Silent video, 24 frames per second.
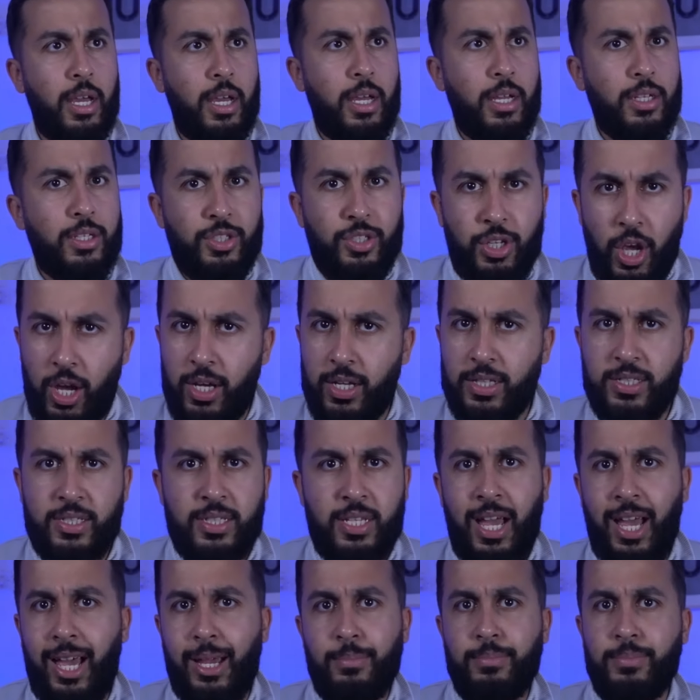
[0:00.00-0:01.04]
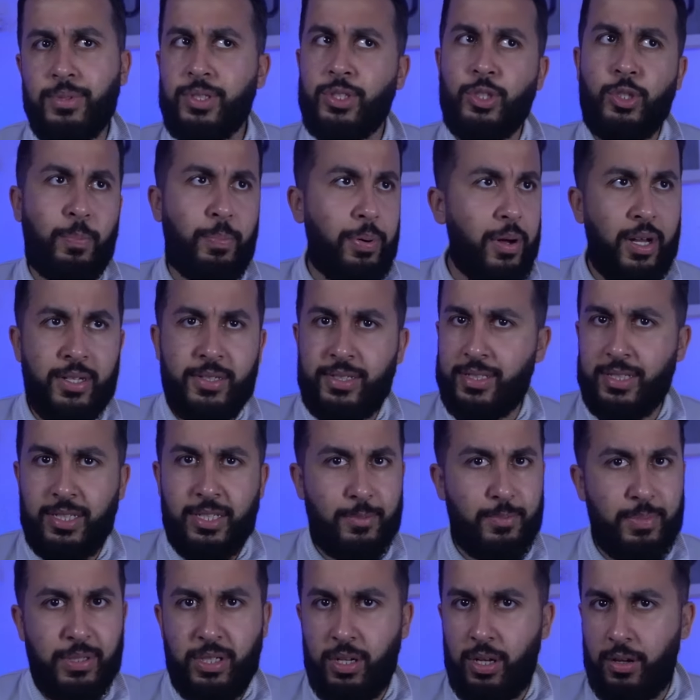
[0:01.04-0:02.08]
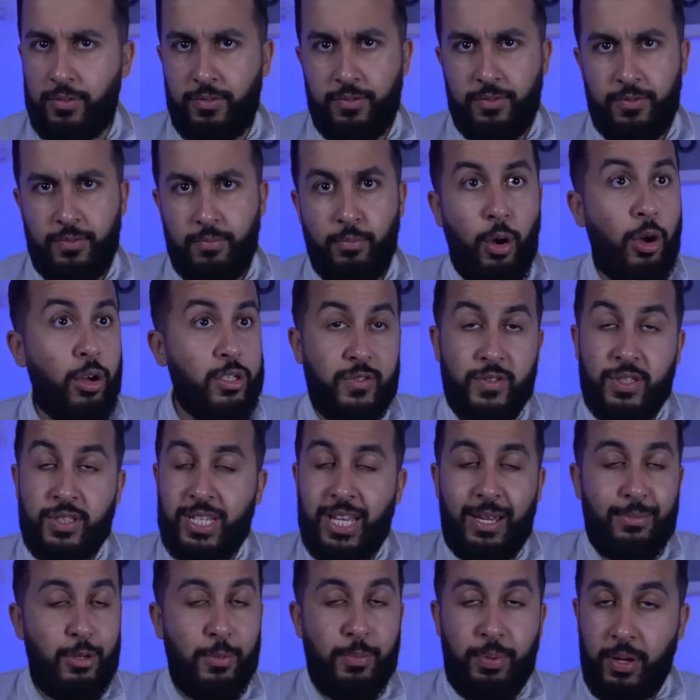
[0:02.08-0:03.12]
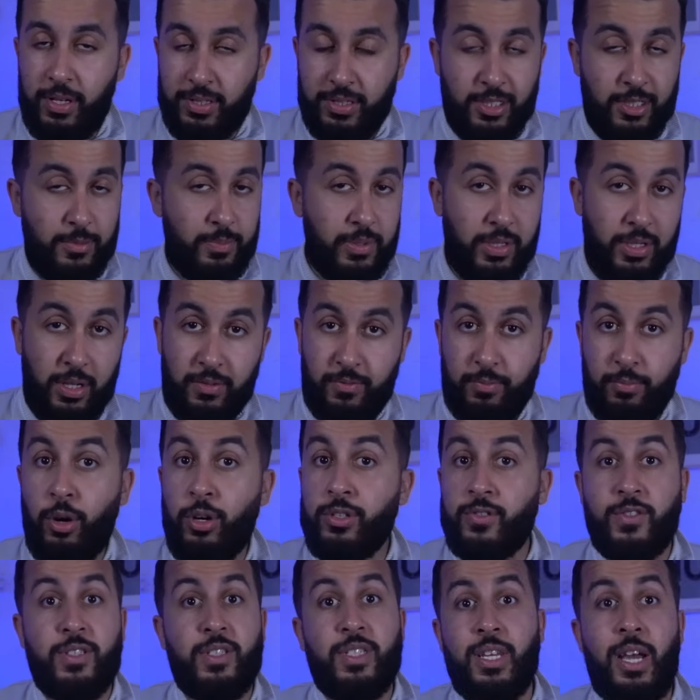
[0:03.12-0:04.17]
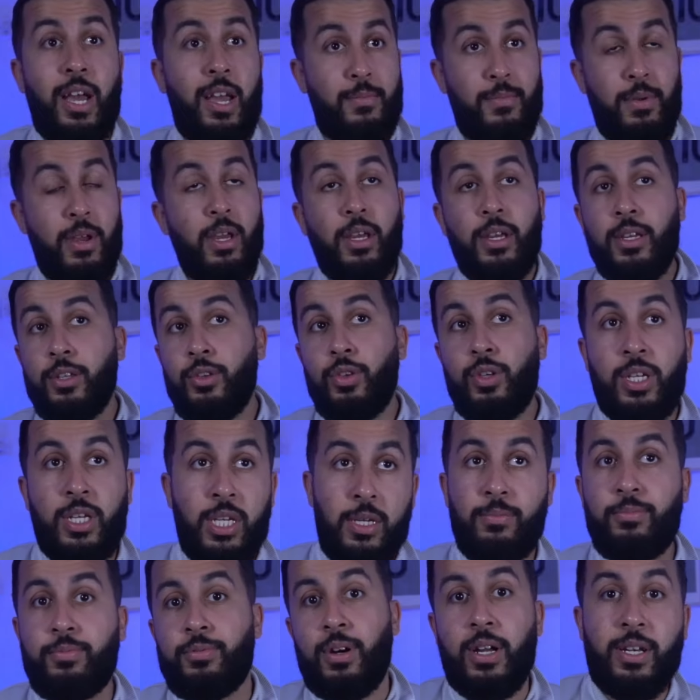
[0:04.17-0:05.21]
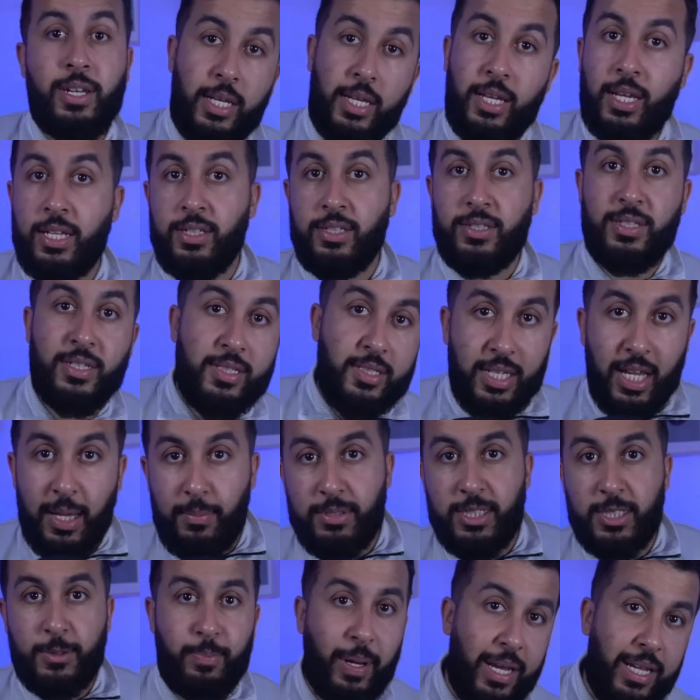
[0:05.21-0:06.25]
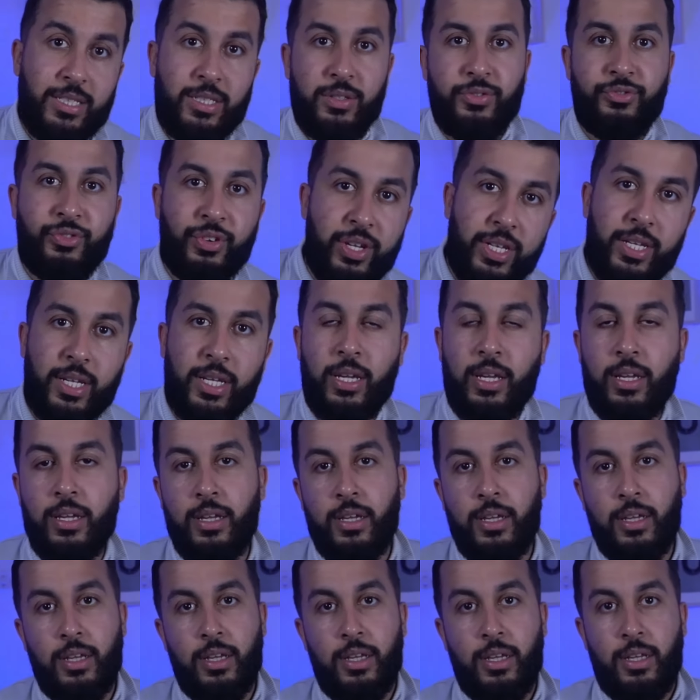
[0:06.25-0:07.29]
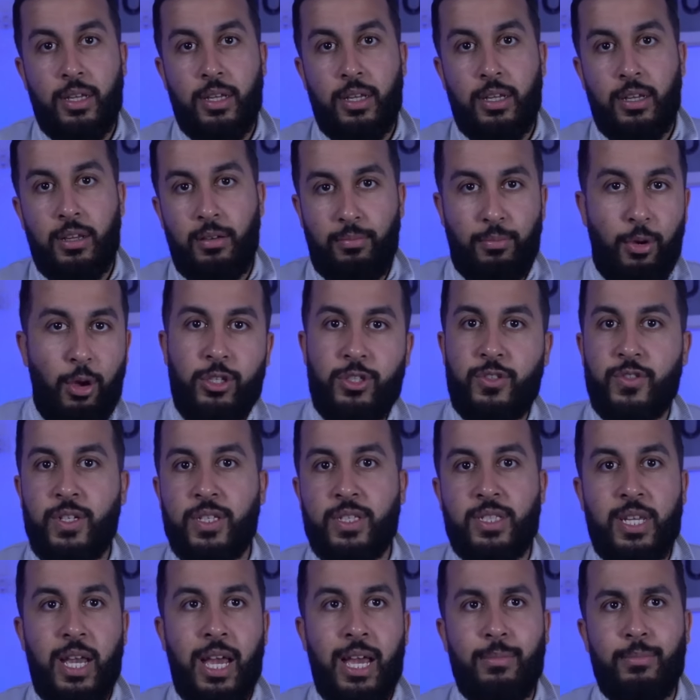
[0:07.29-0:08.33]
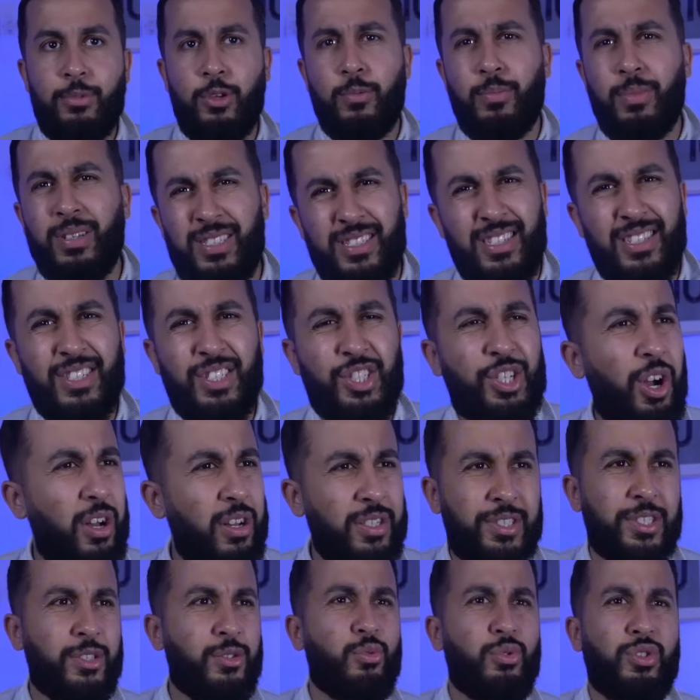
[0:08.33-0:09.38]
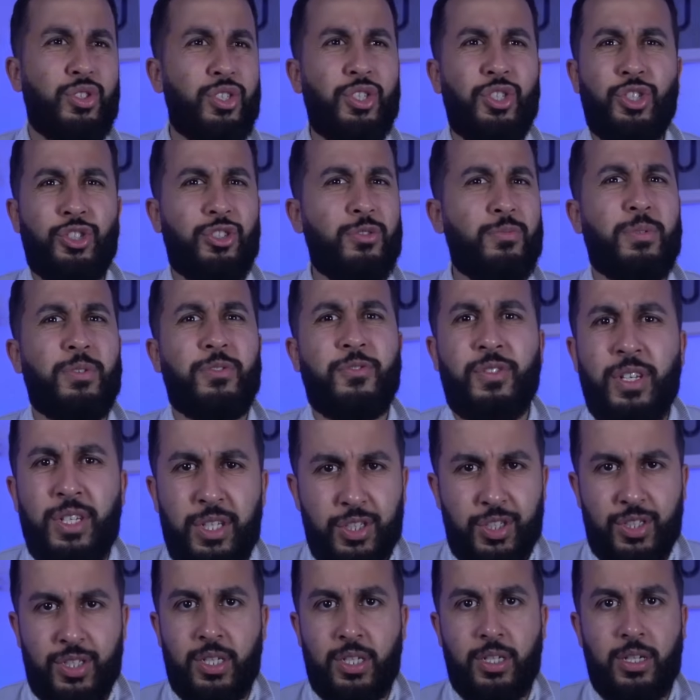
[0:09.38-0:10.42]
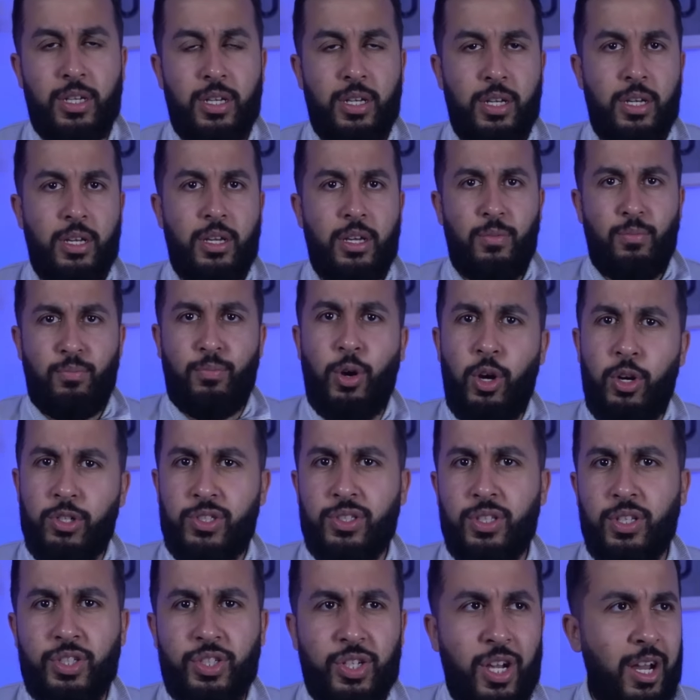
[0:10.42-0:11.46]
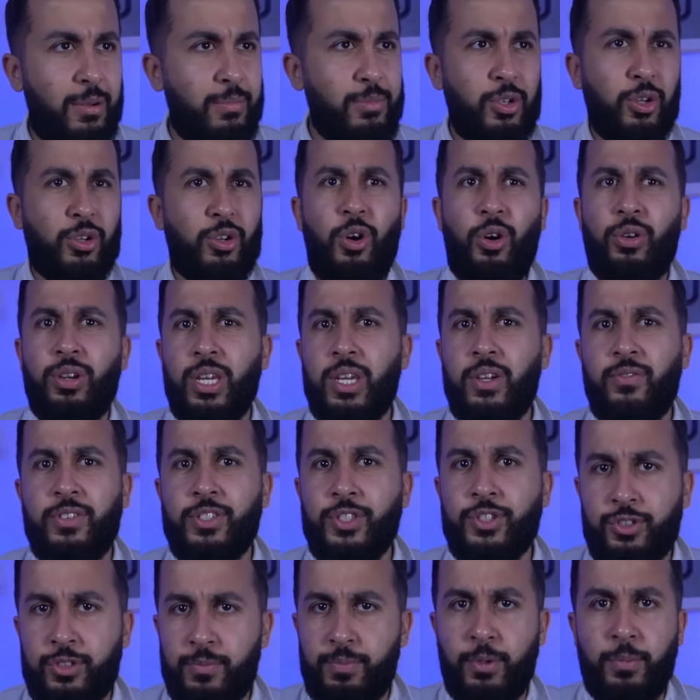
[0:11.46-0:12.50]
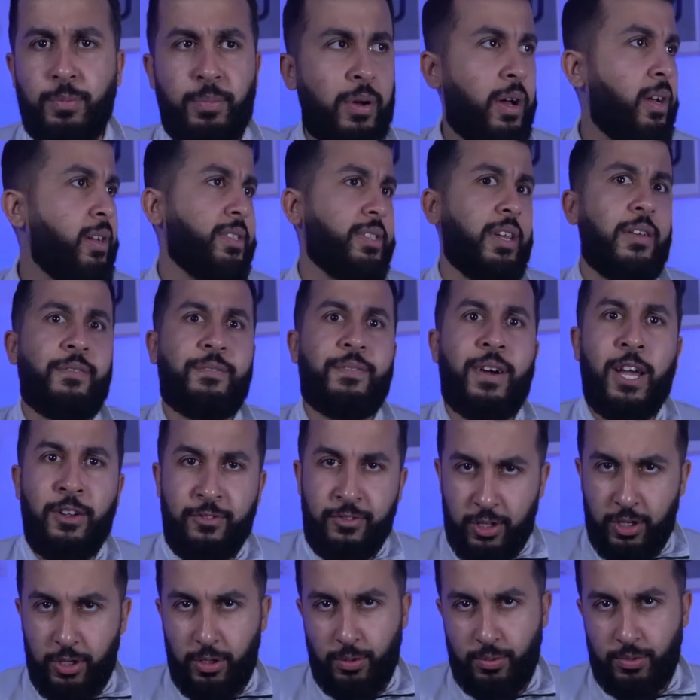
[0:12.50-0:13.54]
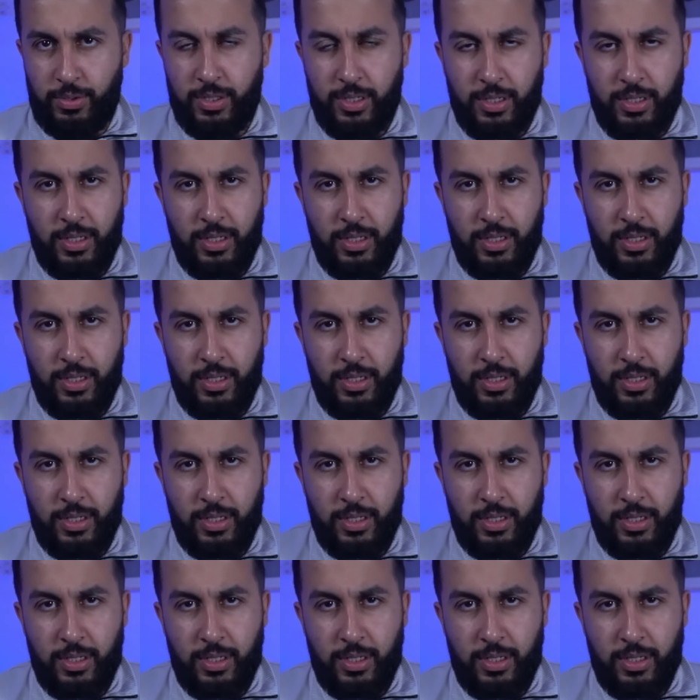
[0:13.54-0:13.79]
Certain times, your passing has been off. Most of the time, your passing has been off. Most of the time, you keep running into the same space of Vinny. Most of the time, you're missing chances which you should be finishing. Most of the time, you can't even dribble past a five-year-old.